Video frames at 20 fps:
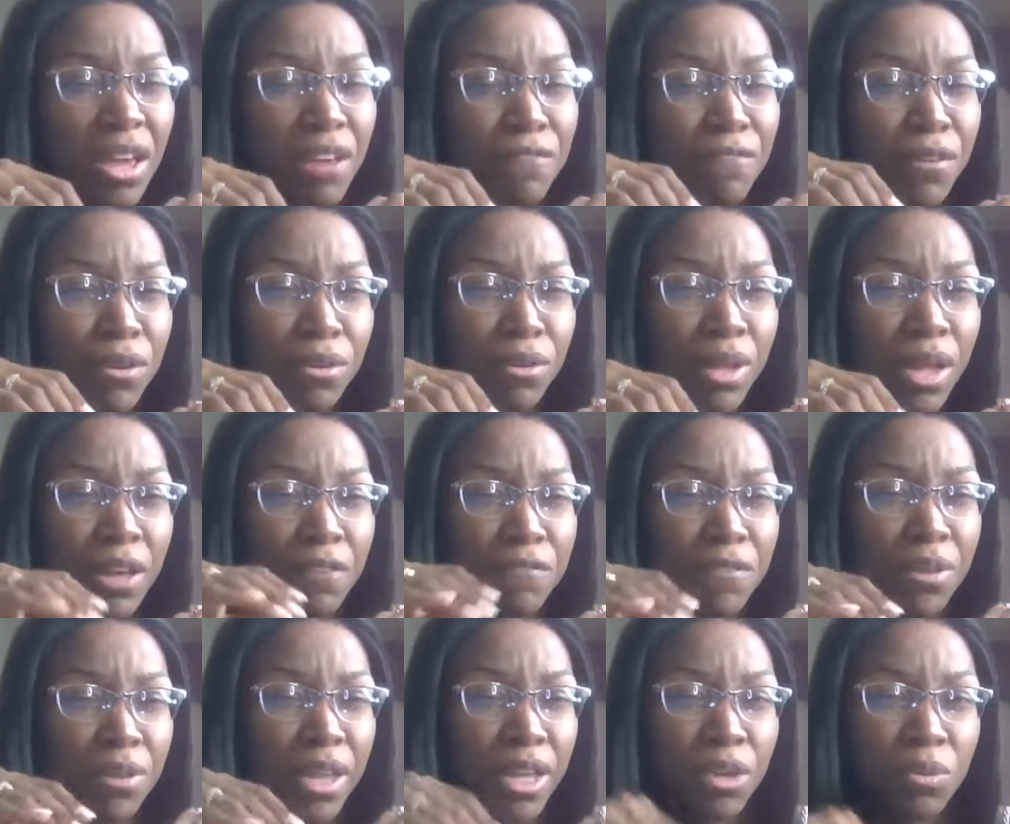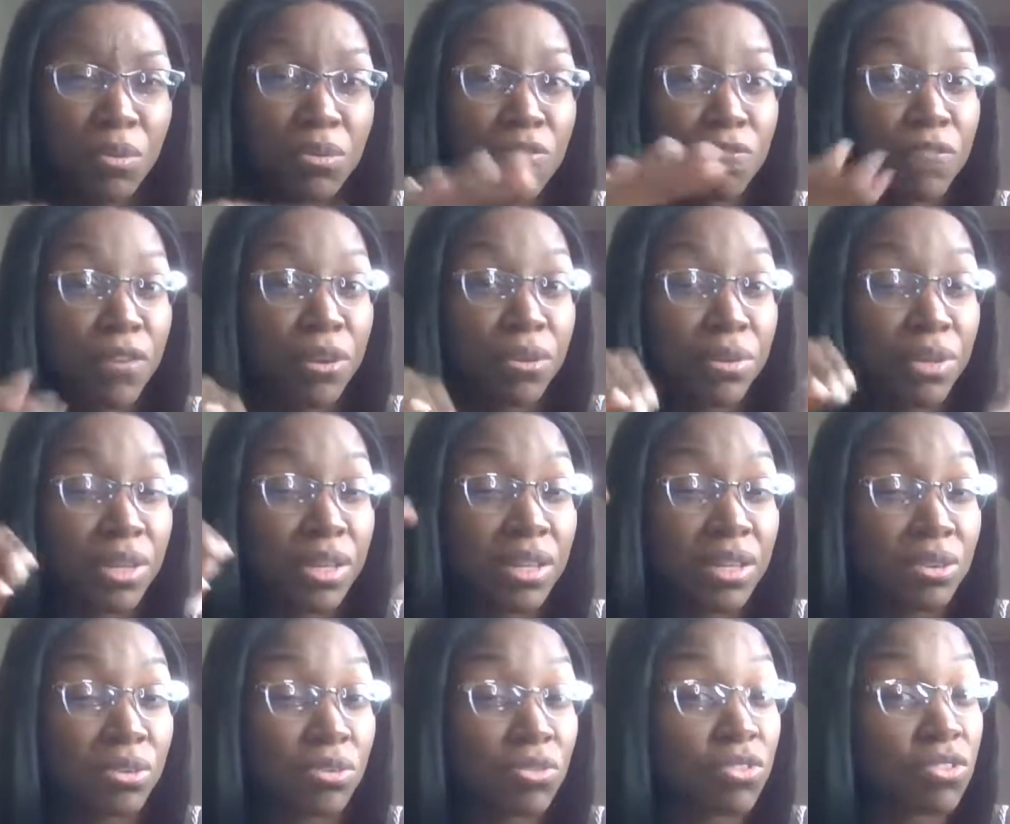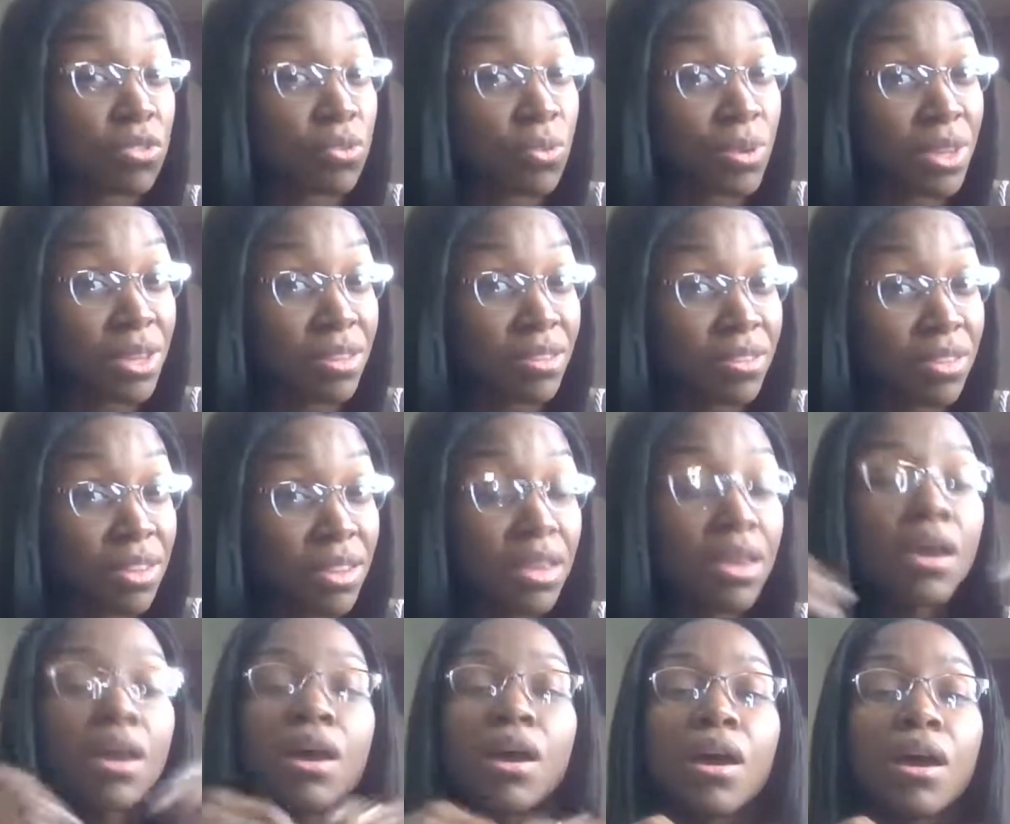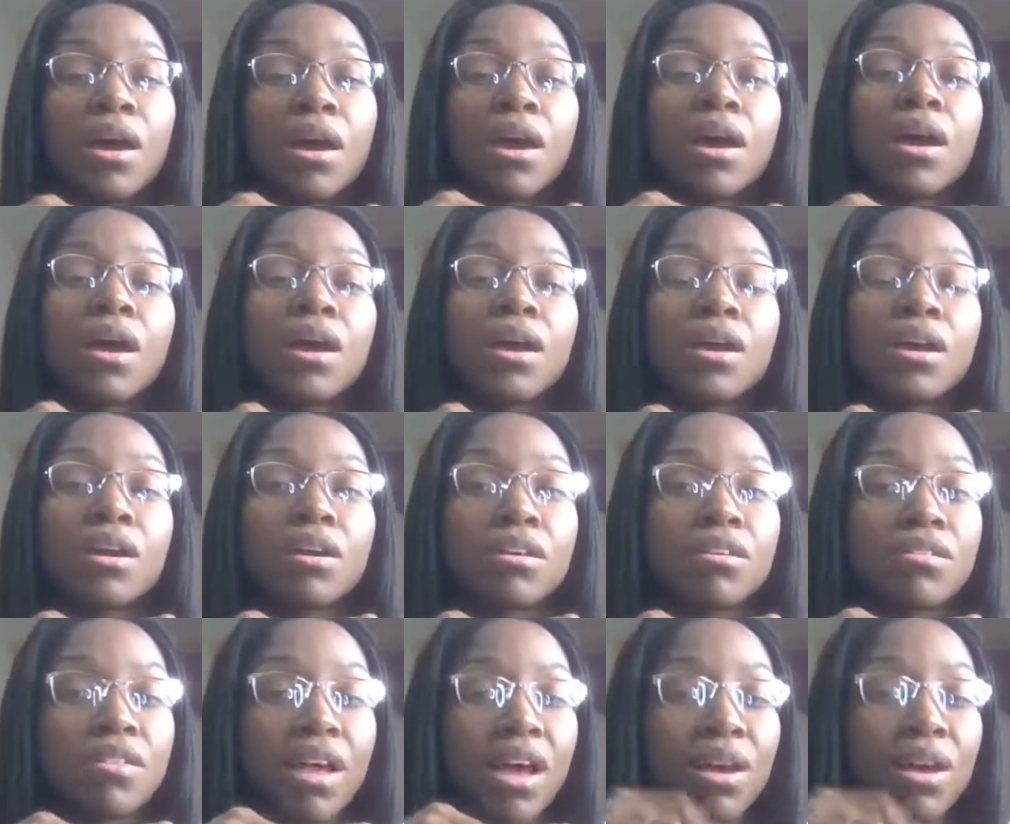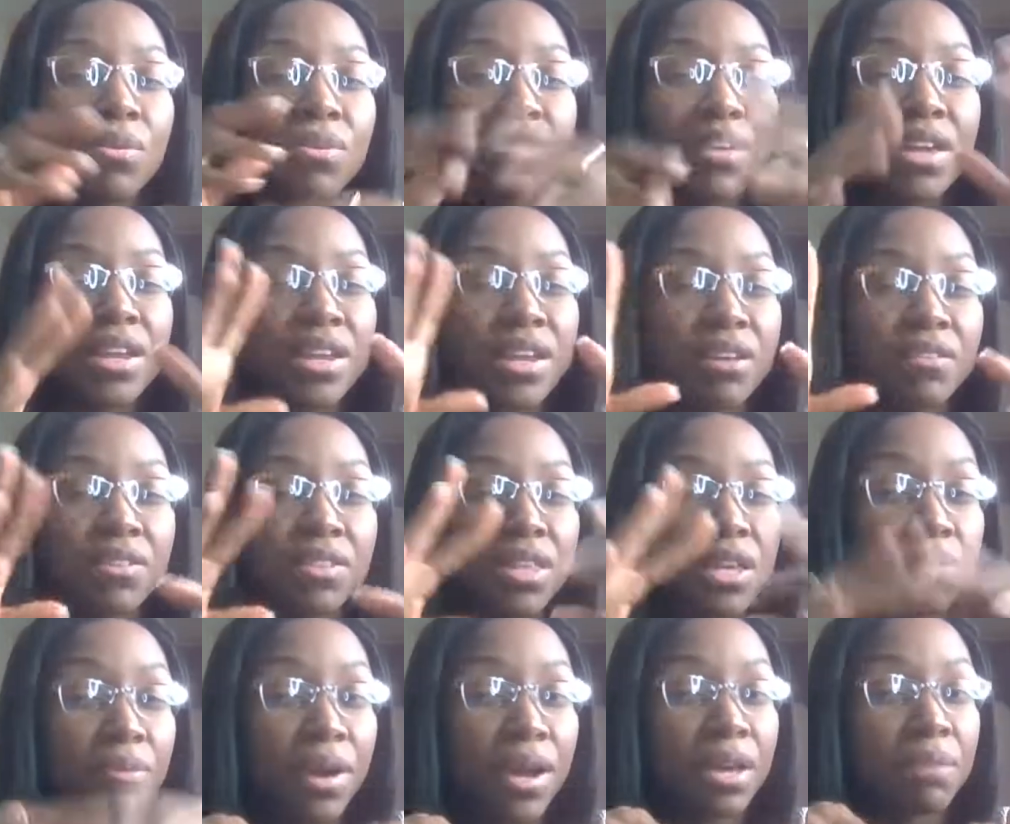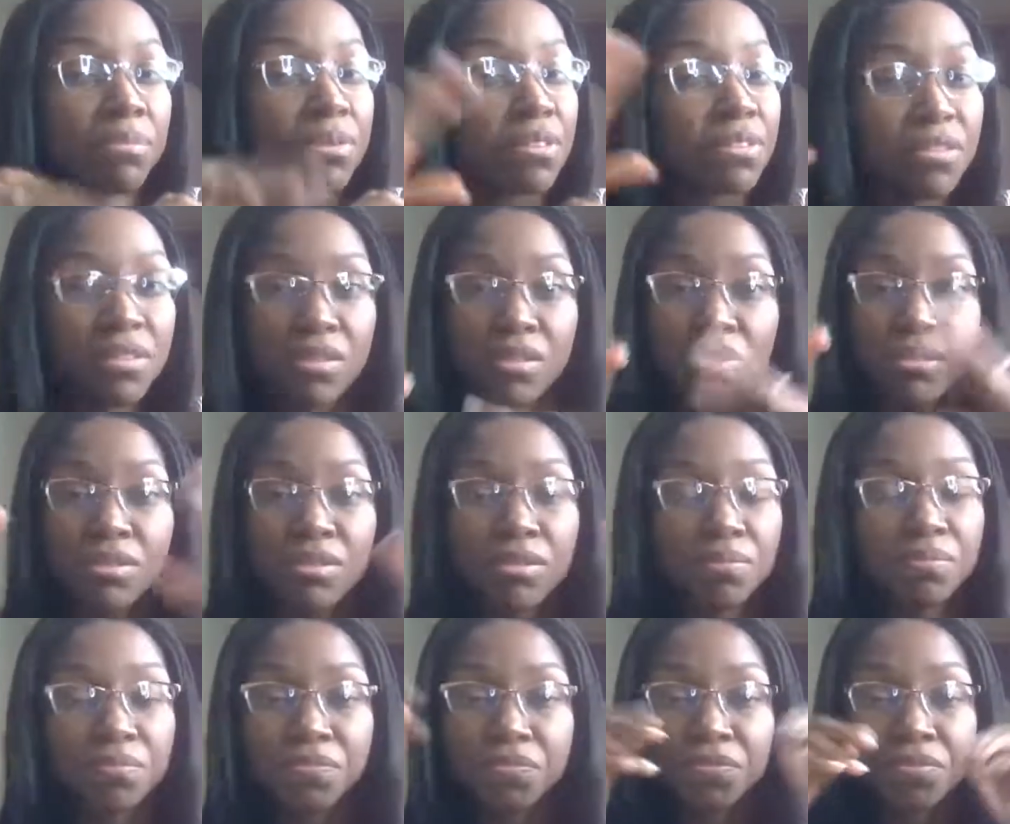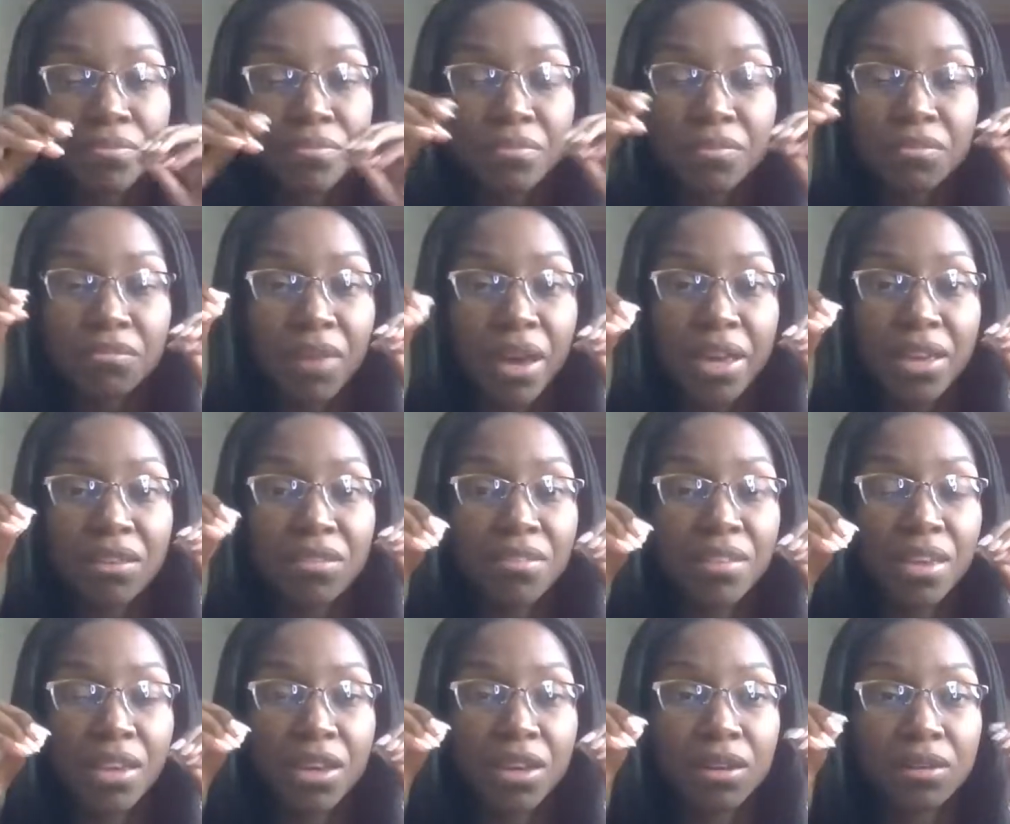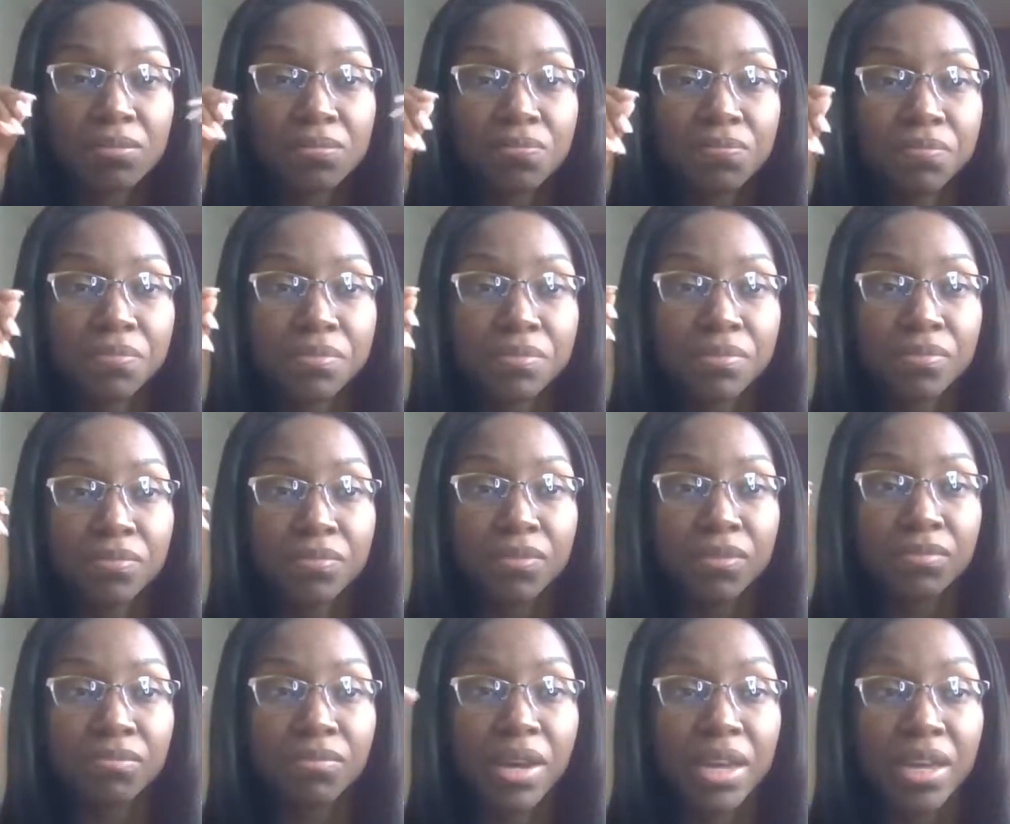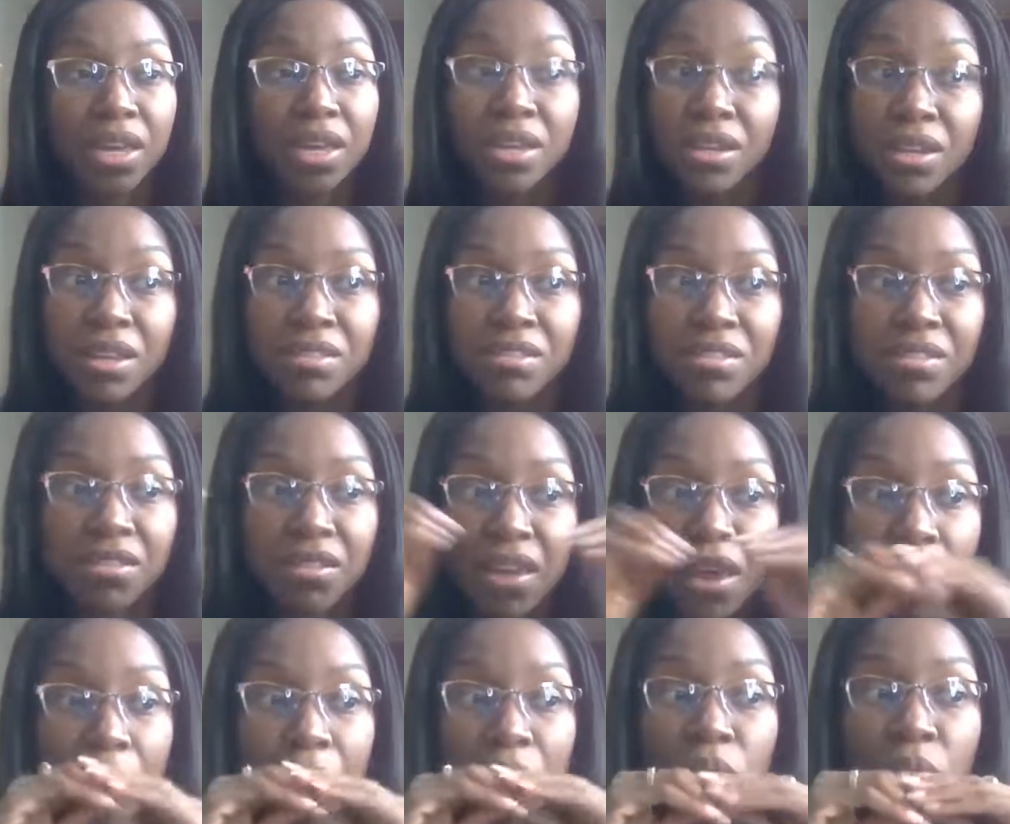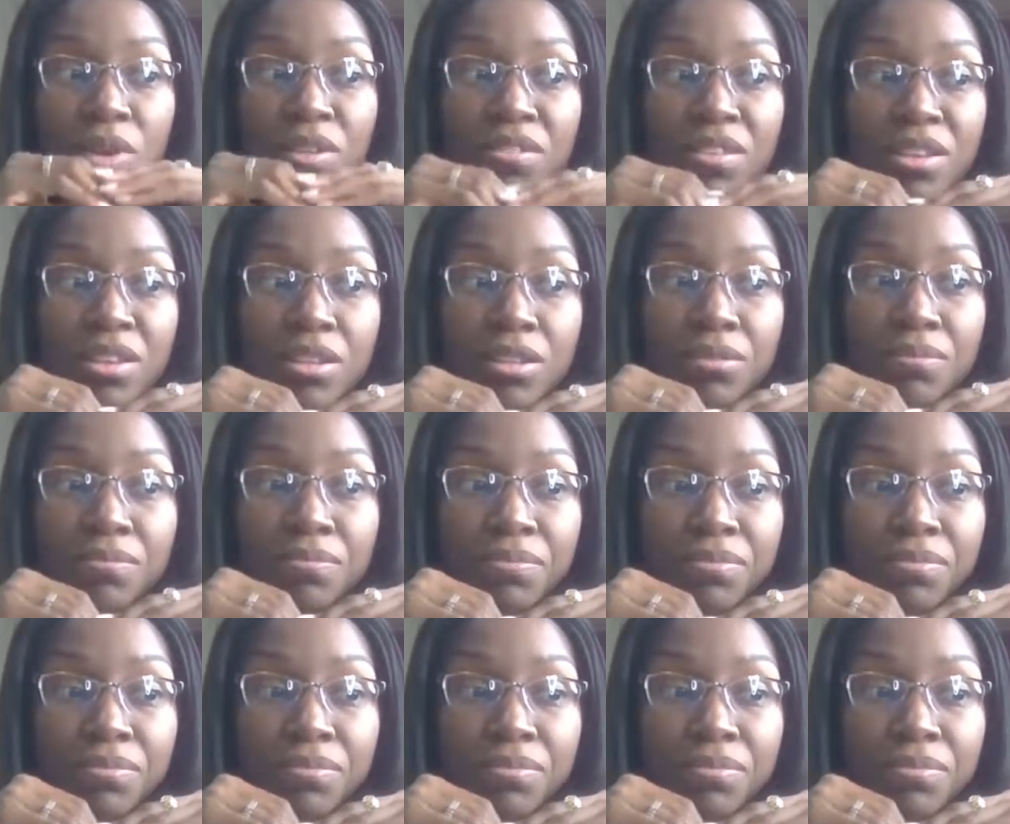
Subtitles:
I felt like it was fairly a little too easy because I was getting everything right, but still, my exam, my NCLEX exam, it wasn't